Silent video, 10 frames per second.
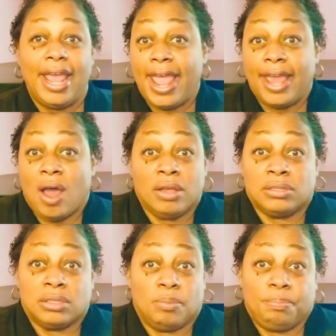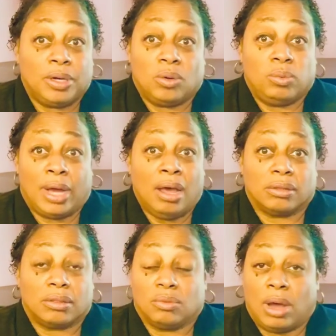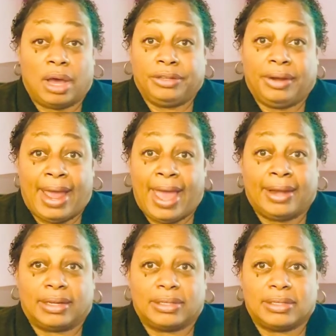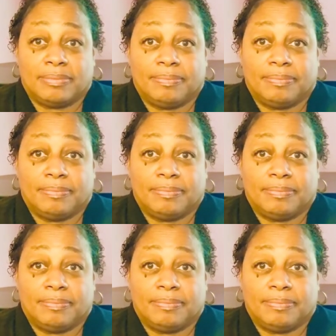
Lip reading: and also build wealth while you're at it.